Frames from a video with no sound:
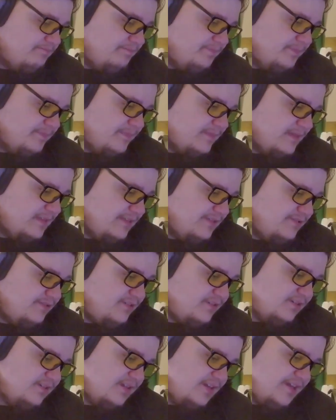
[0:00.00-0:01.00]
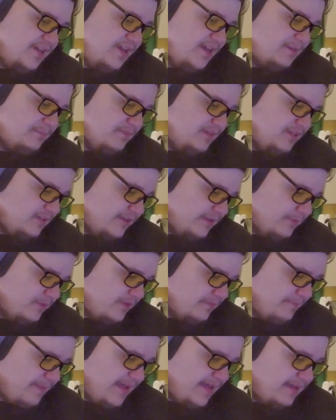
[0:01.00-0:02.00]
Let's just say I'm dealing with
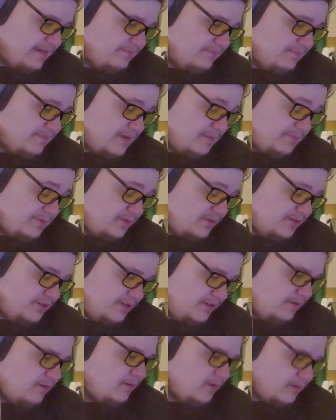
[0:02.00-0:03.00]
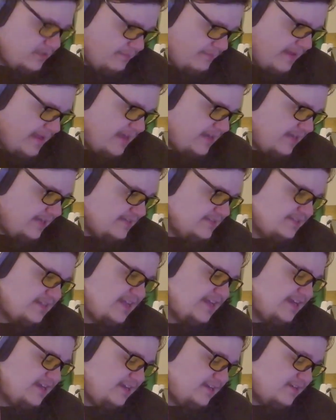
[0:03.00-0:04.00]
a particularly bad
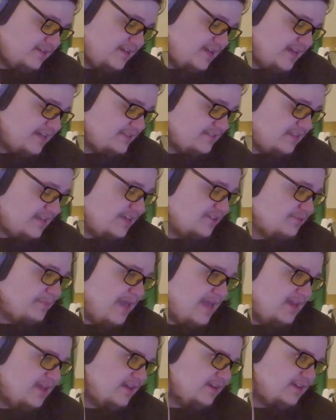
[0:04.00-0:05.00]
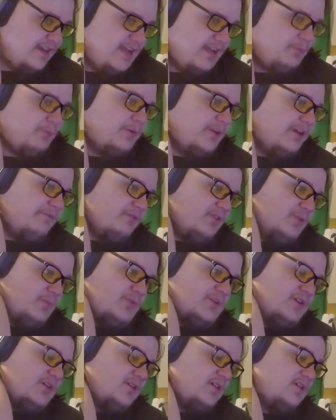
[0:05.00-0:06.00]
anxiety attack / panic attack, whatever you
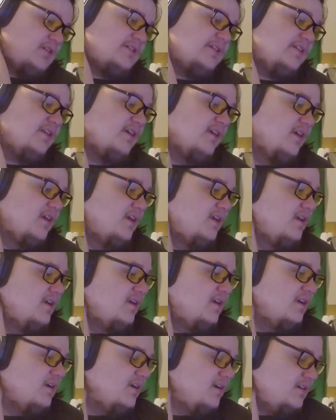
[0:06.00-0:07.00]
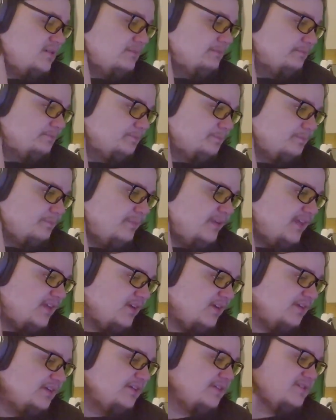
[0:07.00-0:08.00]
want to call it.
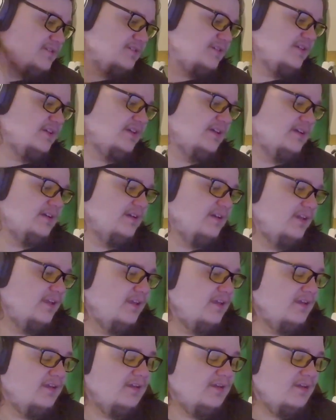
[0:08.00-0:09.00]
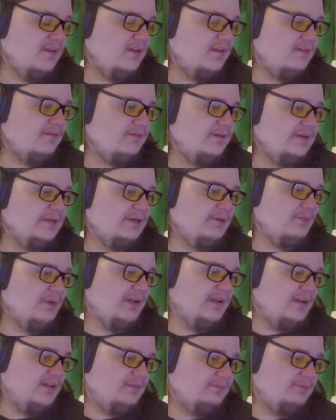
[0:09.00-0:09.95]
Because, well,